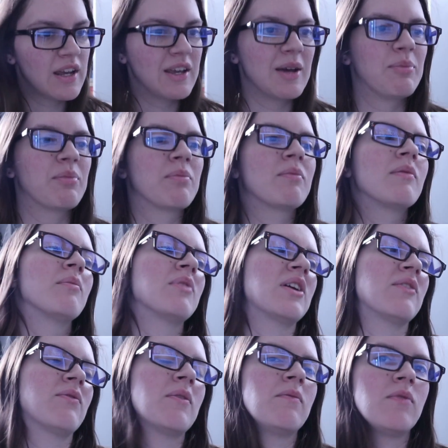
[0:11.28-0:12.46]
take a
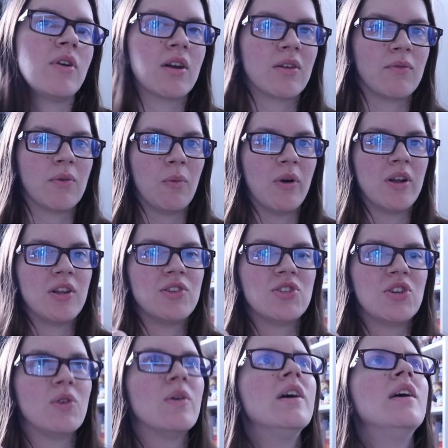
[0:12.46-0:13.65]
break from vlogging for one and
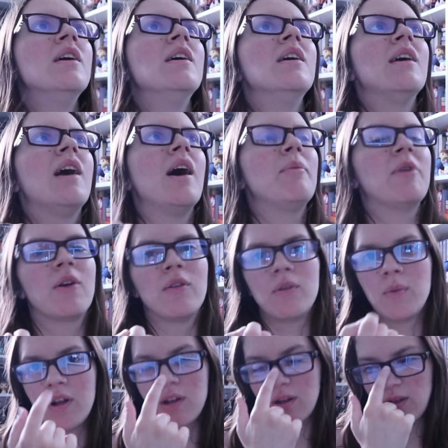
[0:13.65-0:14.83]
two. I barely
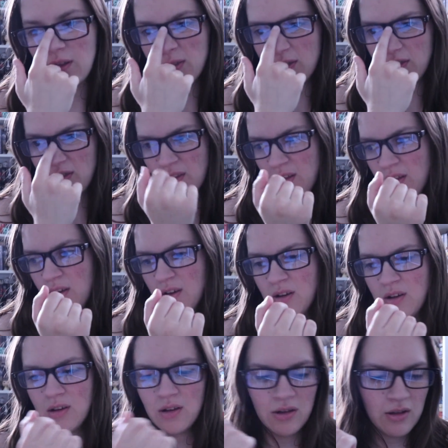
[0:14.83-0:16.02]
read
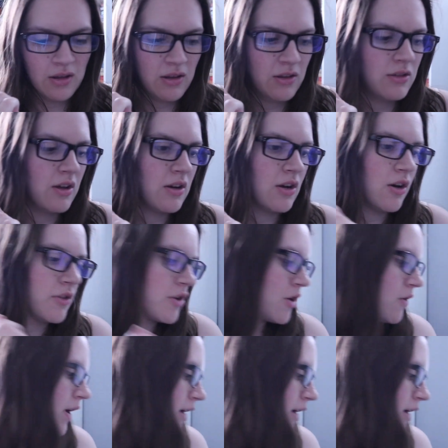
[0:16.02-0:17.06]
anything, although